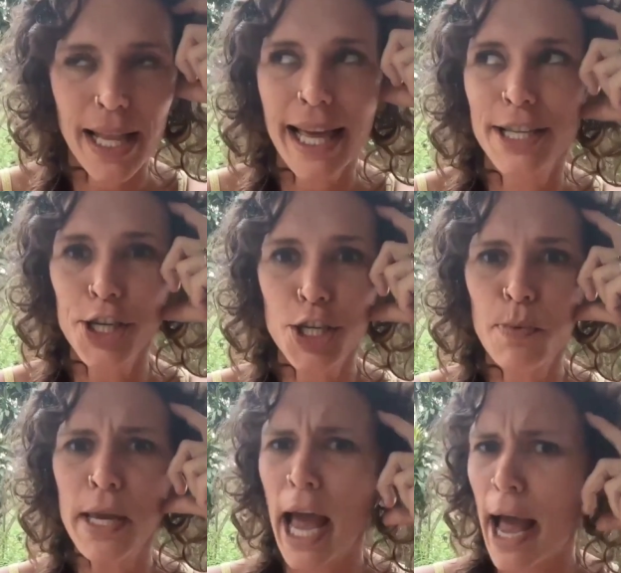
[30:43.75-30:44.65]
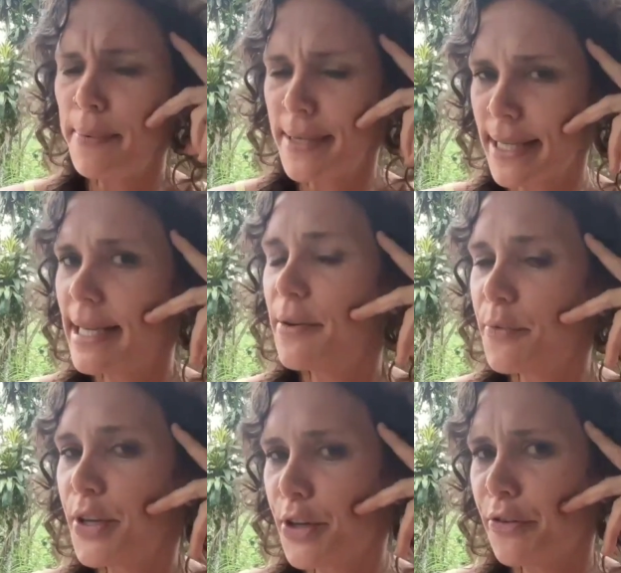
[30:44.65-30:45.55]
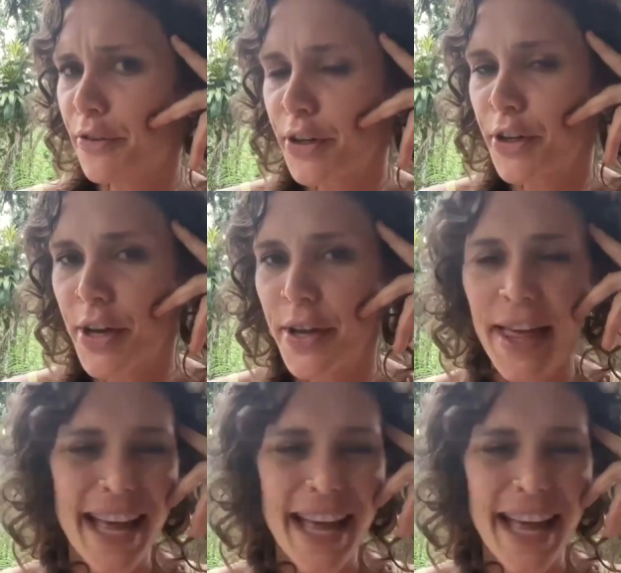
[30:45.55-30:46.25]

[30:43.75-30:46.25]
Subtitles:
Like, just be abstinent when you're fertile.